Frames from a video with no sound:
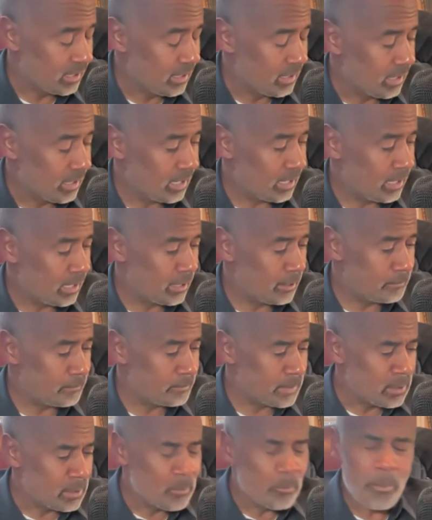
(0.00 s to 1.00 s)
Um,
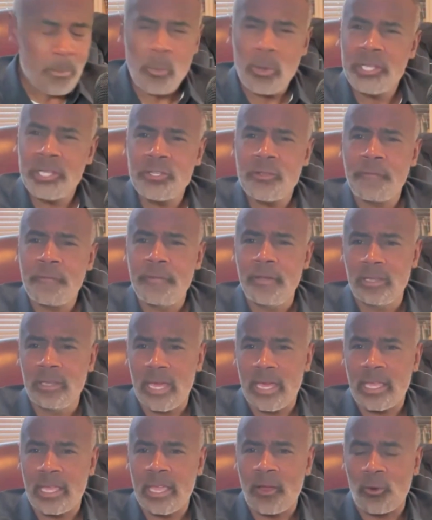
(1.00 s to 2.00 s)
but what did you feel
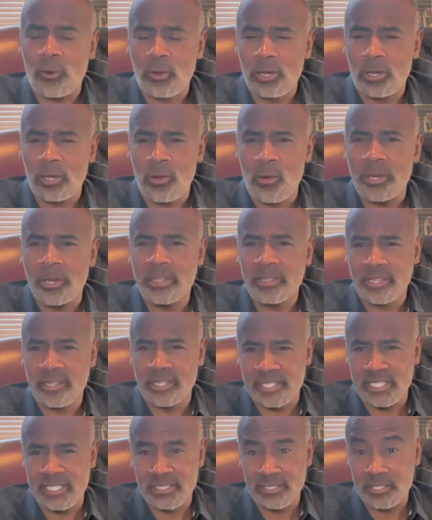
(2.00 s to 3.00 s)
like going into the
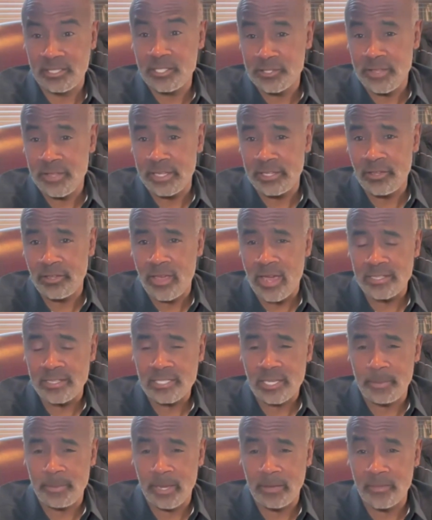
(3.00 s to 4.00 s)
season? Did you think you guys
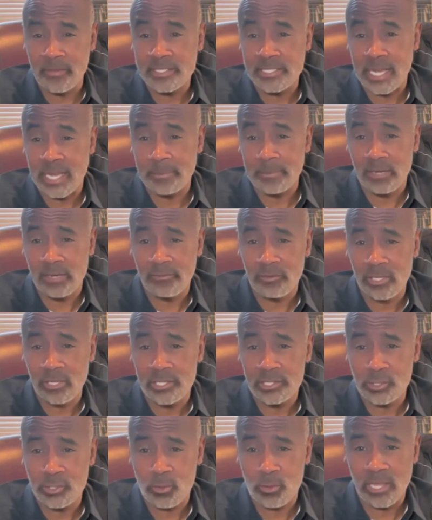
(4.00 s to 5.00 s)
could be on the same level as
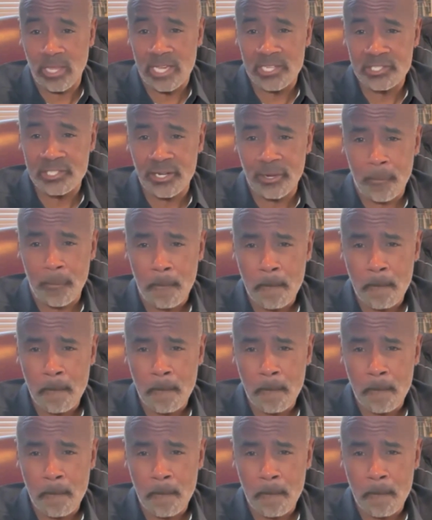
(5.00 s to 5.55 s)
you were last year?